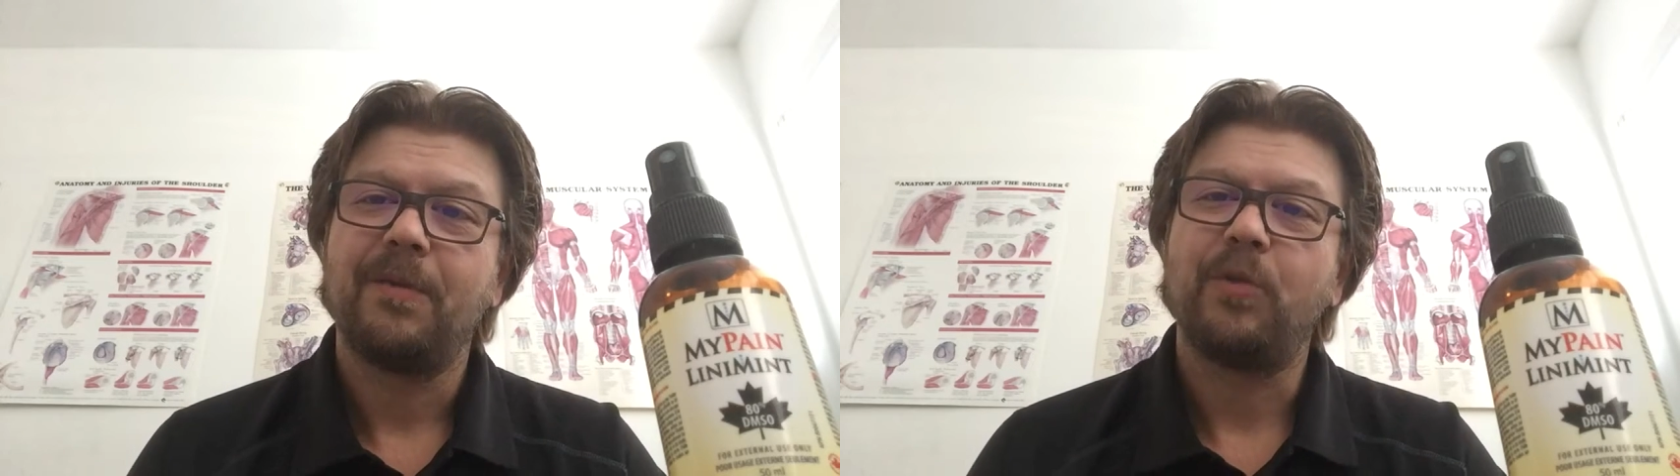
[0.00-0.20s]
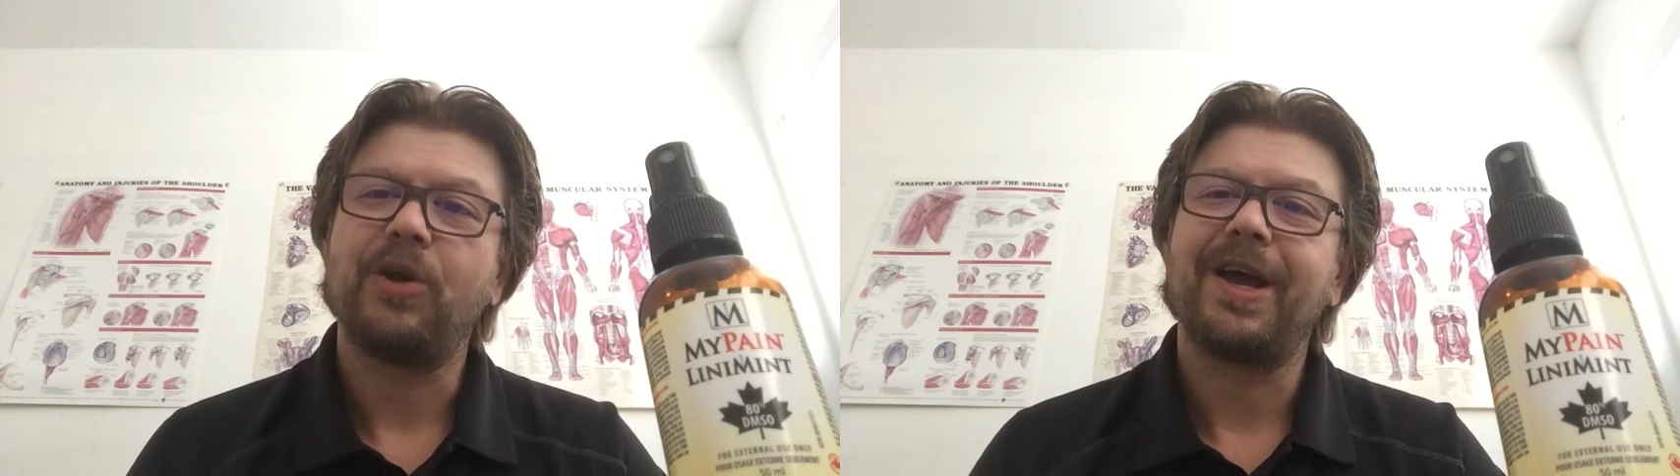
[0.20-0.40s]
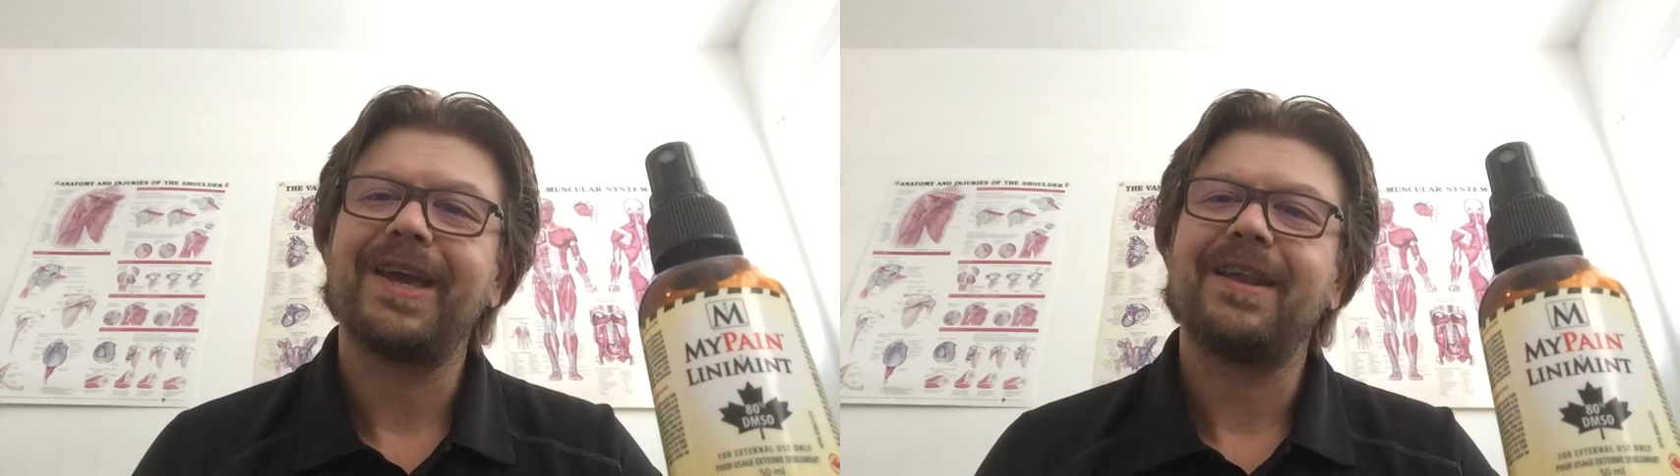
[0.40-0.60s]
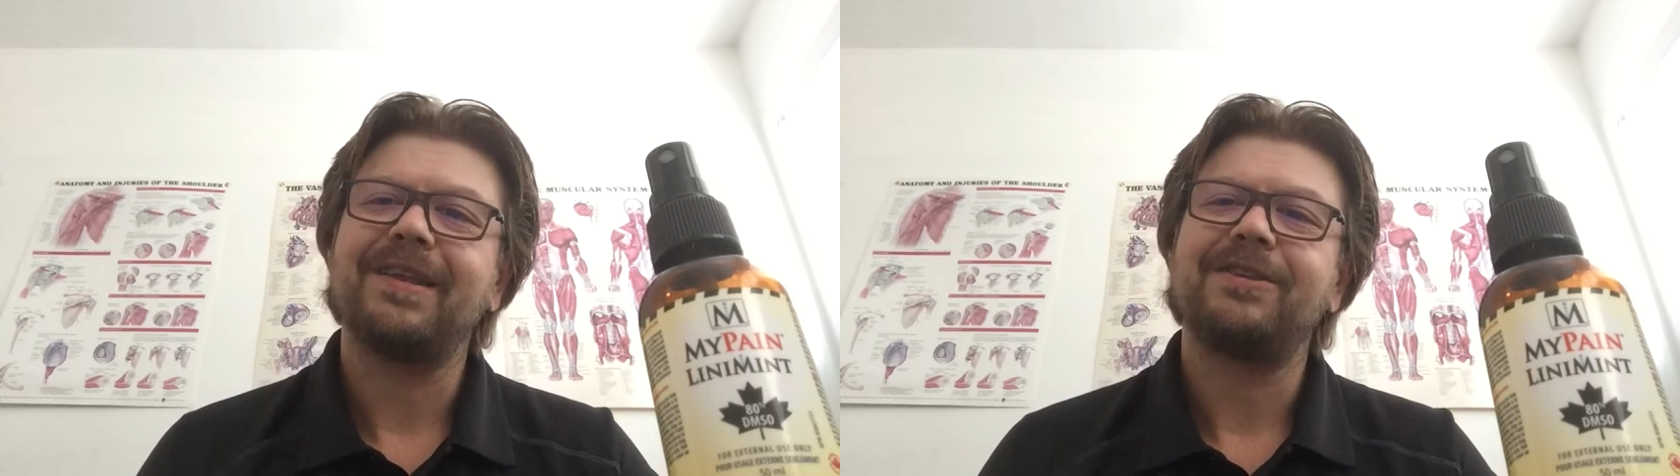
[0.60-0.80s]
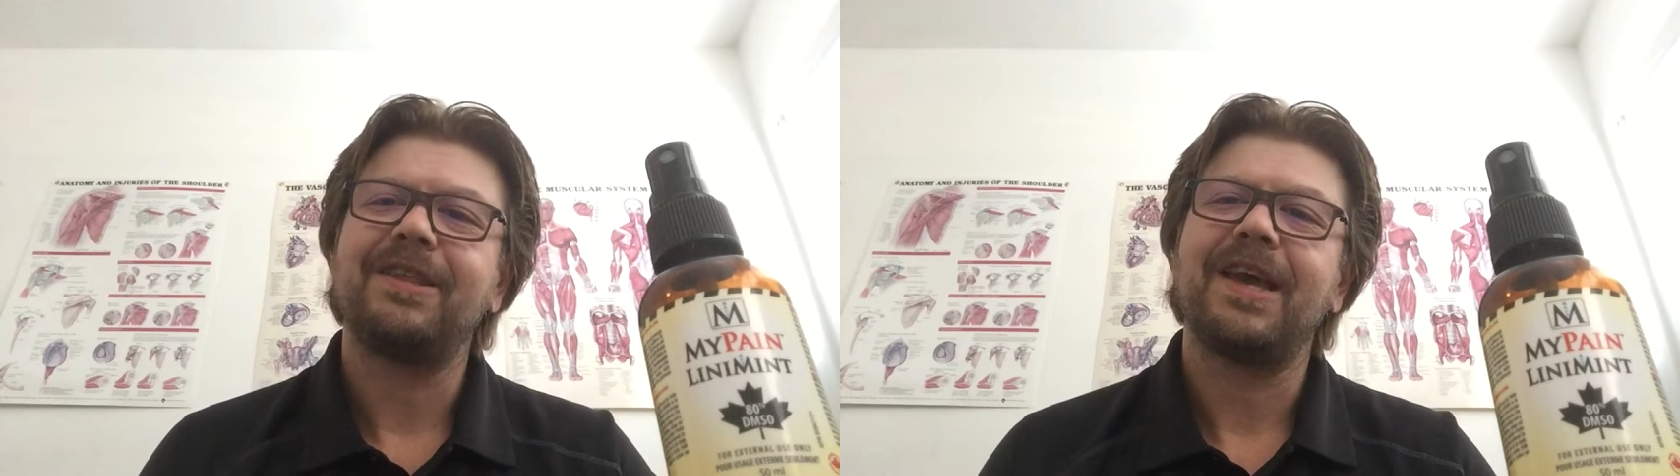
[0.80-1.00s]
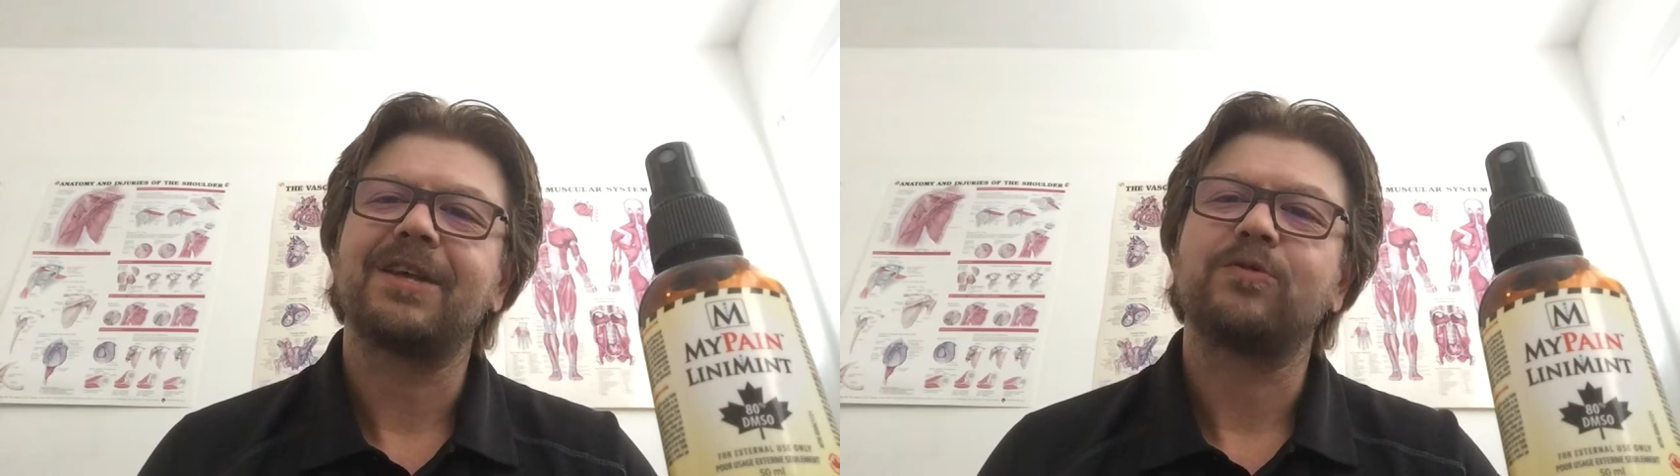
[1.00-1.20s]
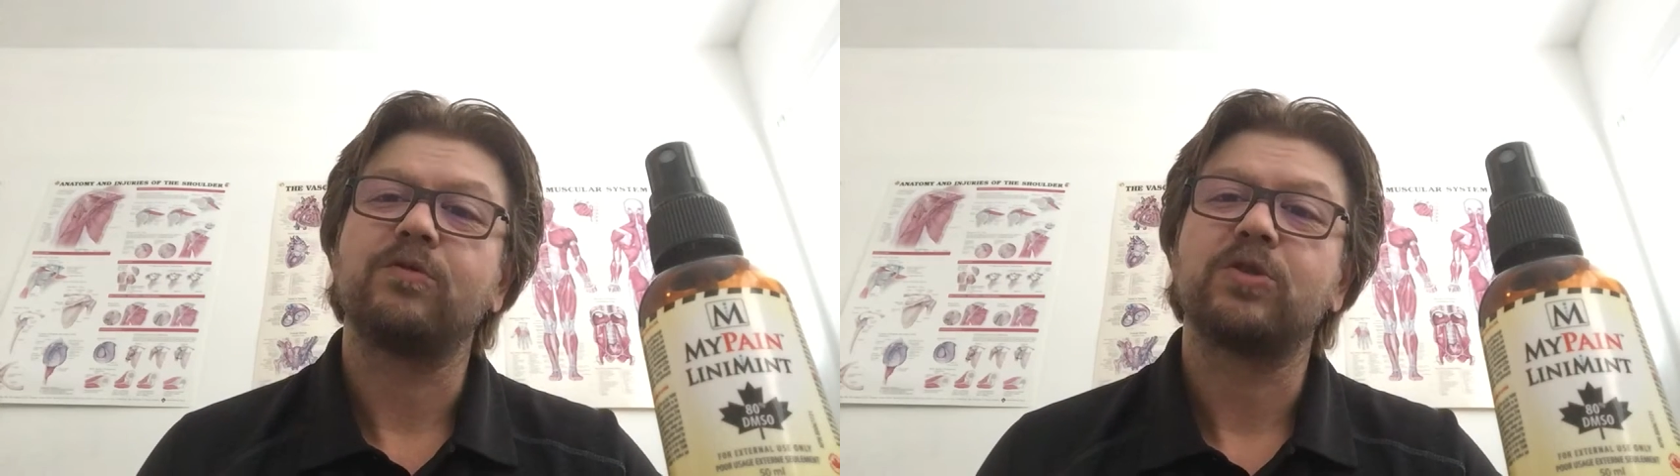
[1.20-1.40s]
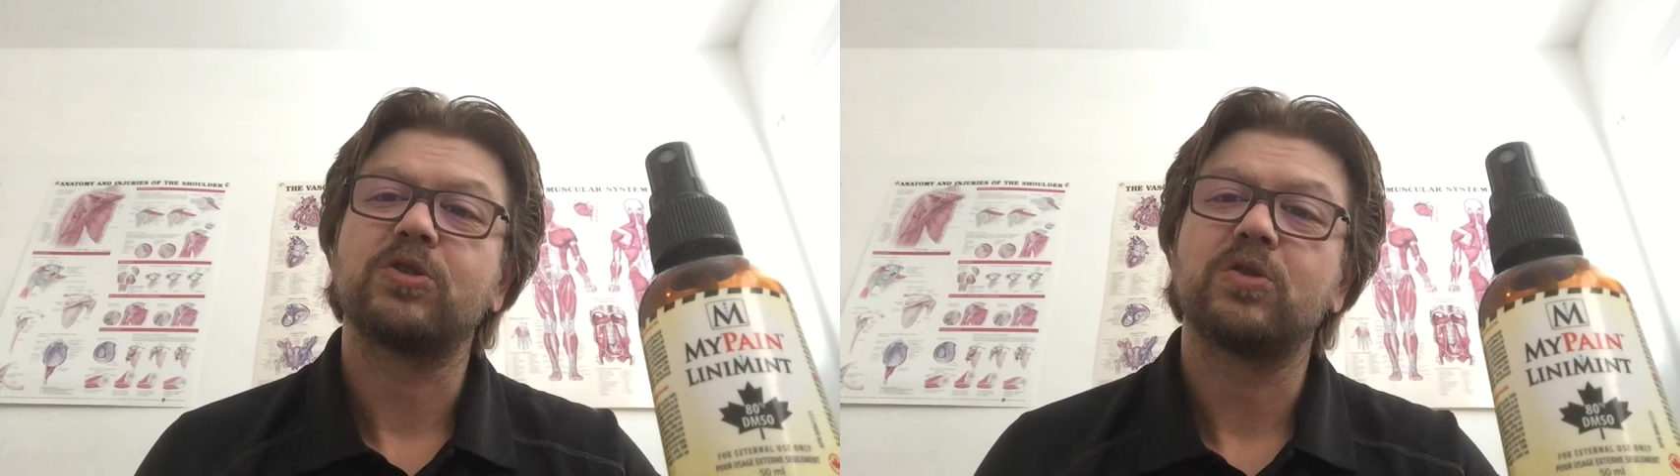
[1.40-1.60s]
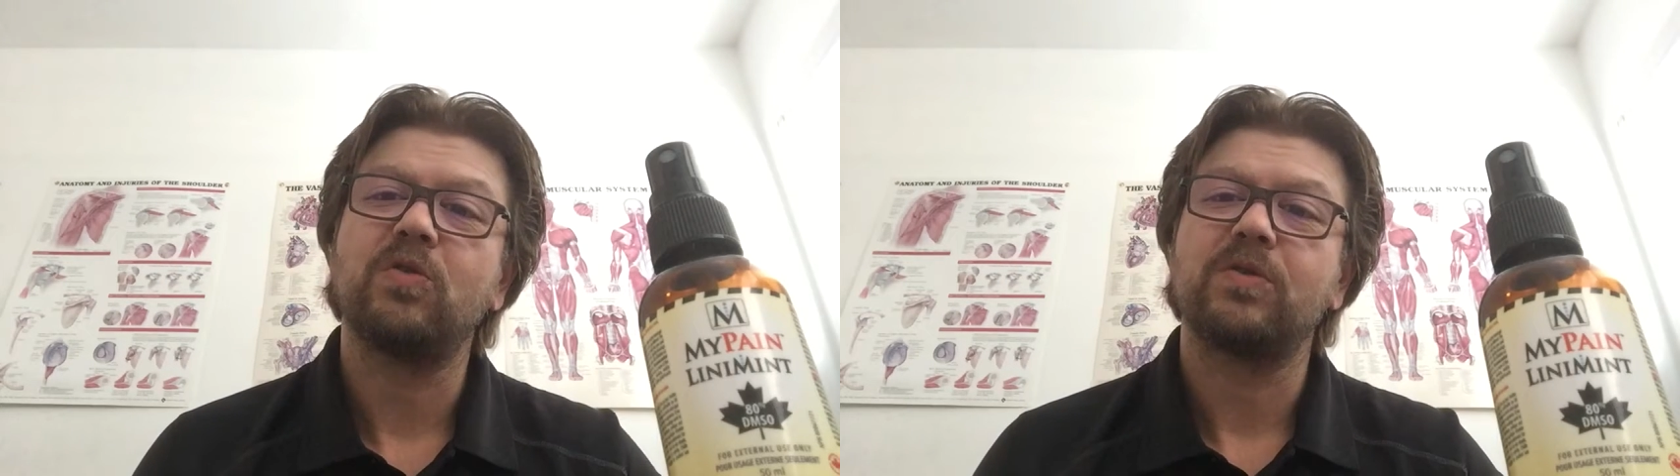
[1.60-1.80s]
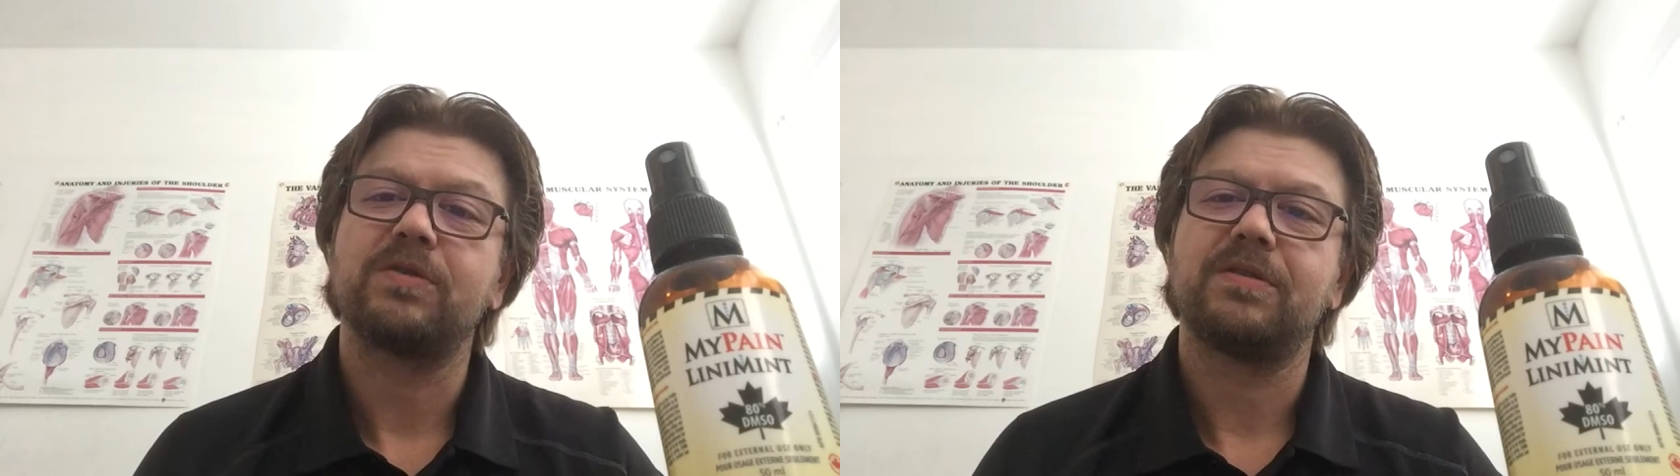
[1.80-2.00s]
but not getting to the actual
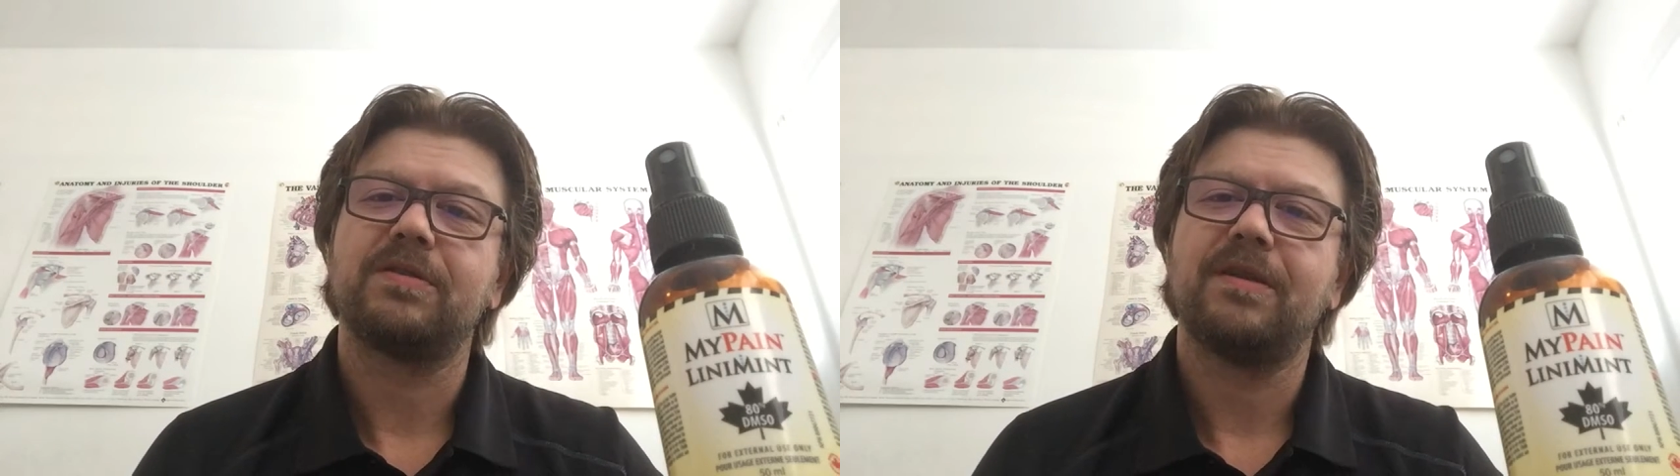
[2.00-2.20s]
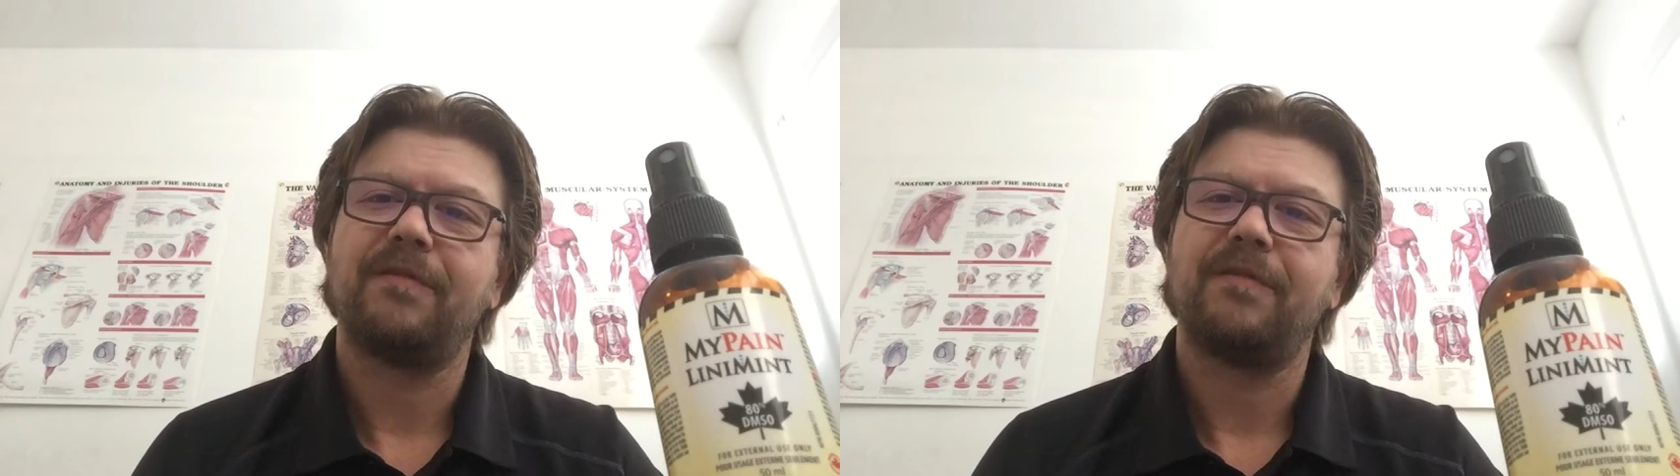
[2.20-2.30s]
source